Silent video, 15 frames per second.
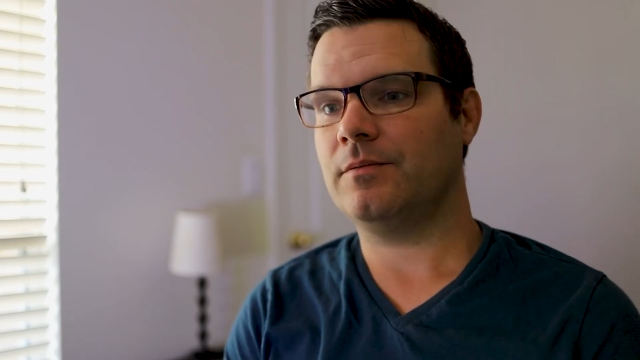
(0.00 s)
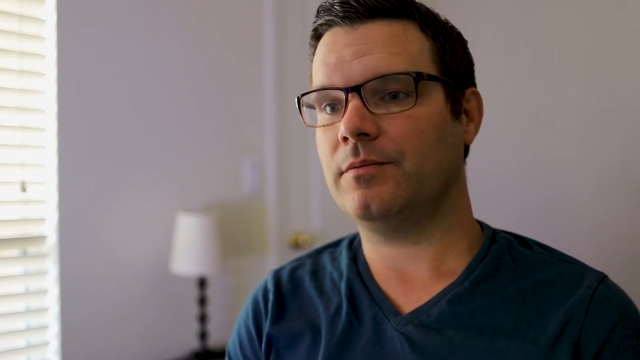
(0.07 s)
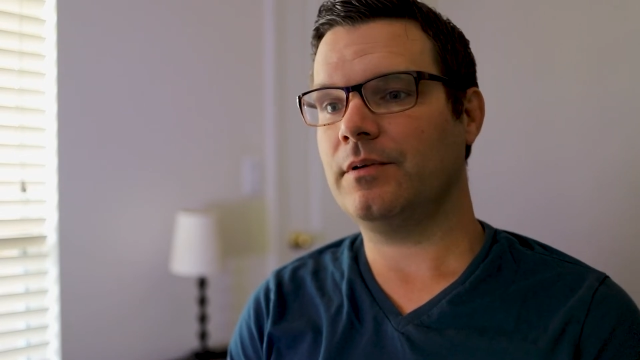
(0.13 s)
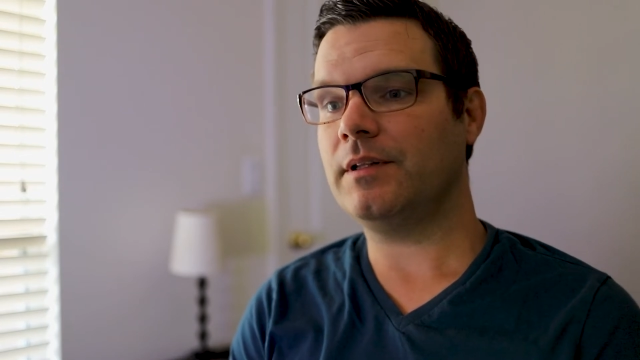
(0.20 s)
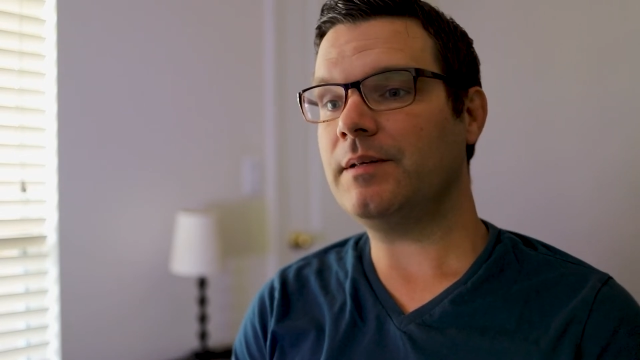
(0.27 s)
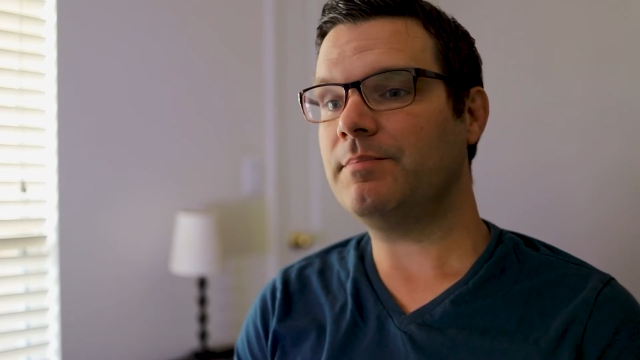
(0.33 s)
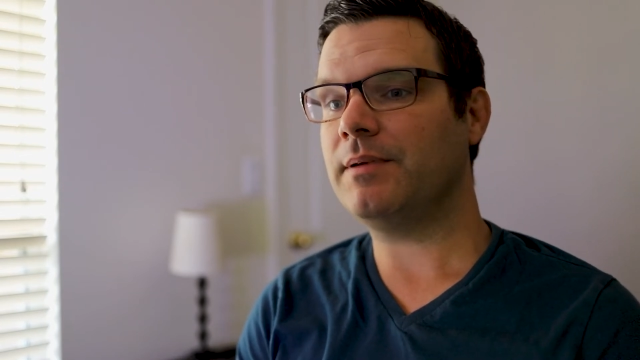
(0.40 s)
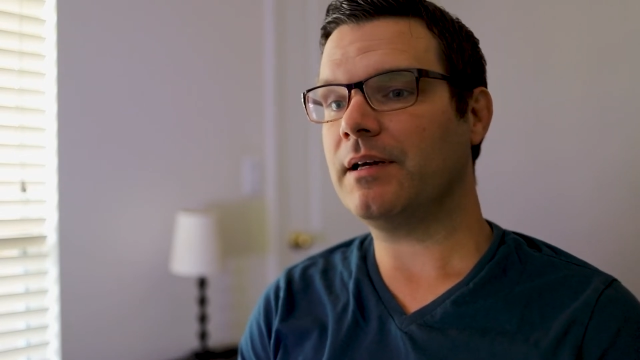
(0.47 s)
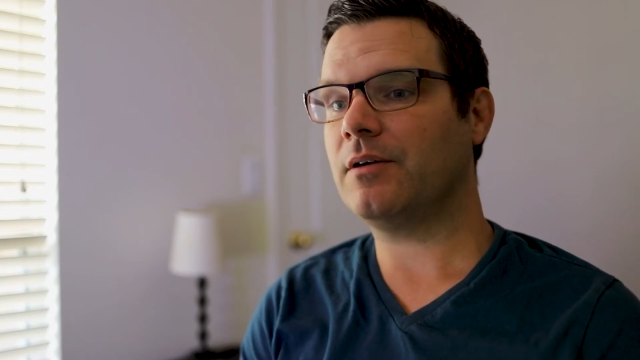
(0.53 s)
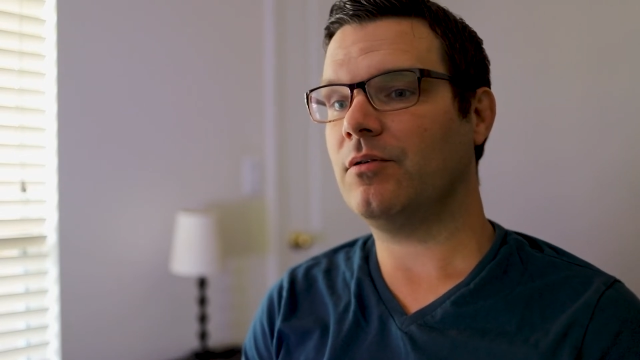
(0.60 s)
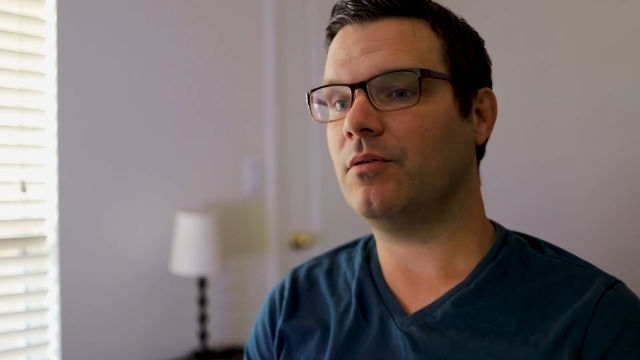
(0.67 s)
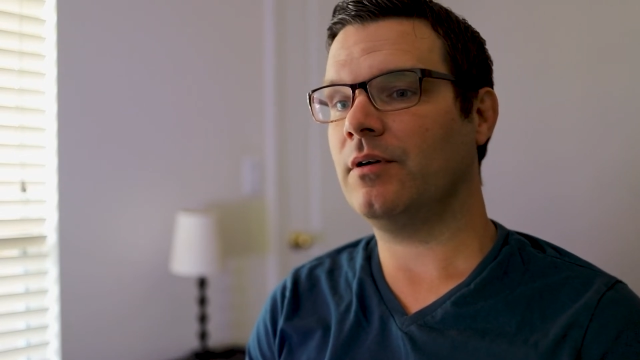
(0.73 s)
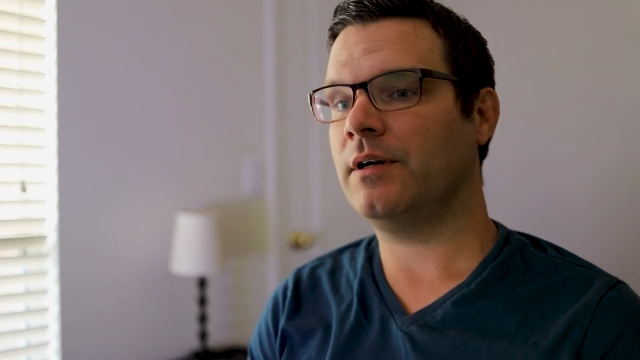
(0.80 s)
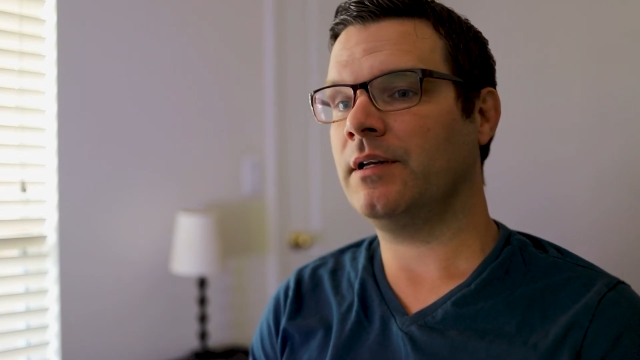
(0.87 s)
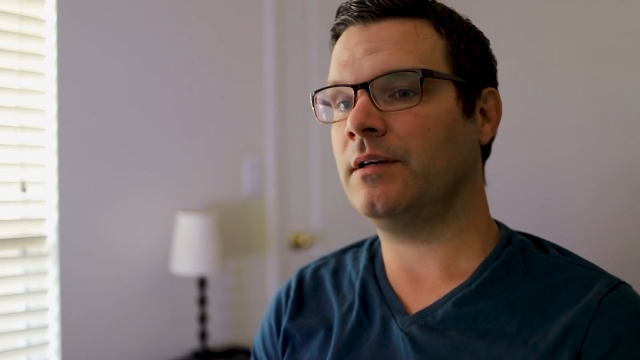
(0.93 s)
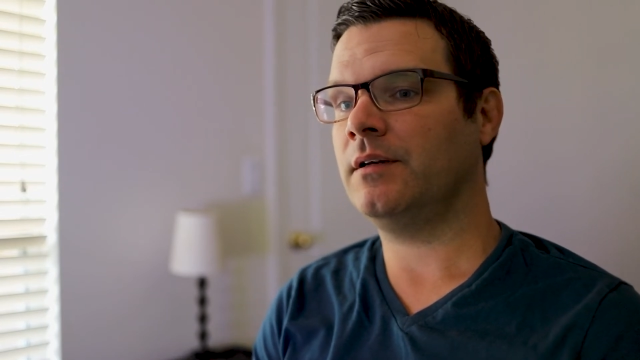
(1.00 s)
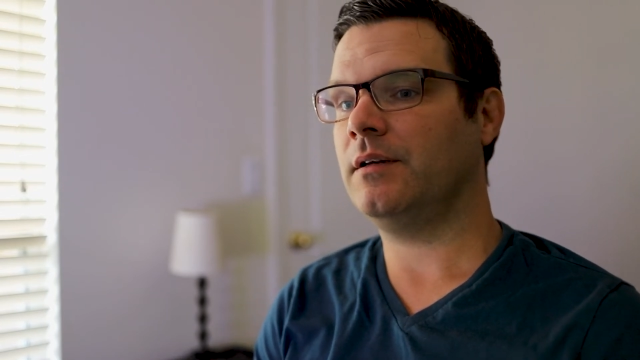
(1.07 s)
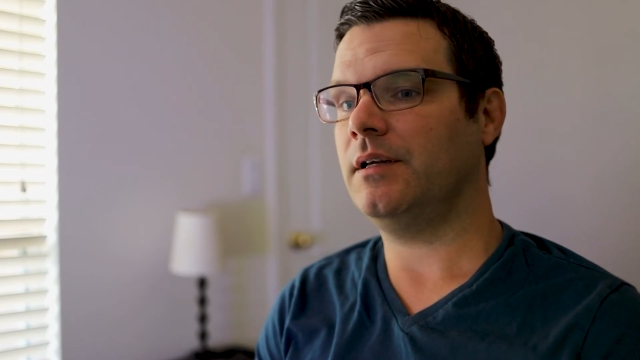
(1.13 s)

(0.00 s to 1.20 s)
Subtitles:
Really, Bitcoin